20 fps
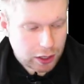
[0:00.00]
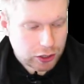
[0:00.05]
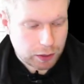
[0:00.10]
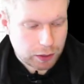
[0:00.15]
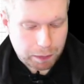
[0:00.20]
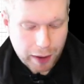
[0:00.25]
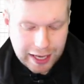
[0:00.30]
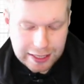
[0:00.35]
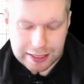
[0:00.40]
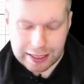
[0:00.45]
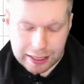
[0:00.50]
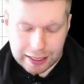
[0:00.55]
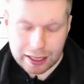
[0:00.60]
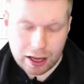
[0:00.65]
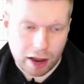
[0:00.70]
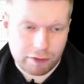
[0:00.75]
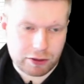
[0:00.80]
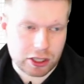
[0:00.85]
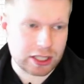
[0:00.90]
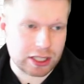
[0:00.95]
So
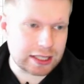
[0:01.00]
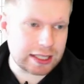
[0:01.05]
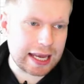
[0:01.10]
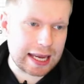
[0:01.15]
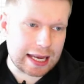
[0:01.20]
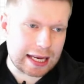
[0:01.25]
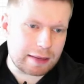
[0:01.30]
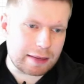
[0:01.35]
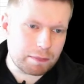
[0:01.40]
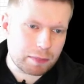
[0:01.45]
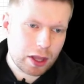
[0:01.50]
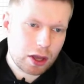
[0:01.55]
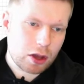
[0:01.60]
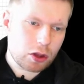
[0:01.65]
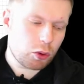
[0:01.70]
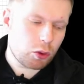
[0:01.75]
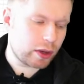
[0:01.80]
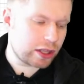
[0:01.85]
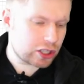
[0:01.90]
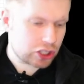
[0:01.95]
basically I've just seen
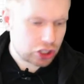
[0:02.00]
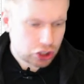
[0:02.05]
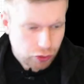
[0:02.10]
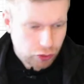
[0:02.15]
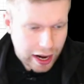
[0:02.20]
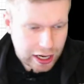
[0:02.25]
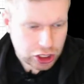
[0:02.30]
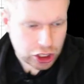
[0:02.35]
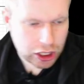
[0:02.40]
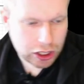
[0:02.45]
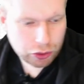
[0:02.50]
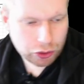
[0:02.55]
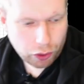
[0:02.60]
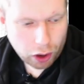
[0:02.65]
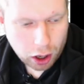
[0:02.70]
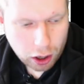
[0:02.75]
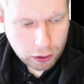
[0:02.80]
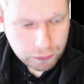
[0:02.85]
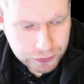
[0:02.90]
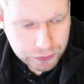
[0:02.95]
that with stretching
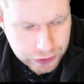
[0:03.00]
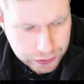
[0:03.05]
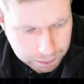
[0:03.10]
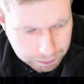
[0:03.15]
graphs,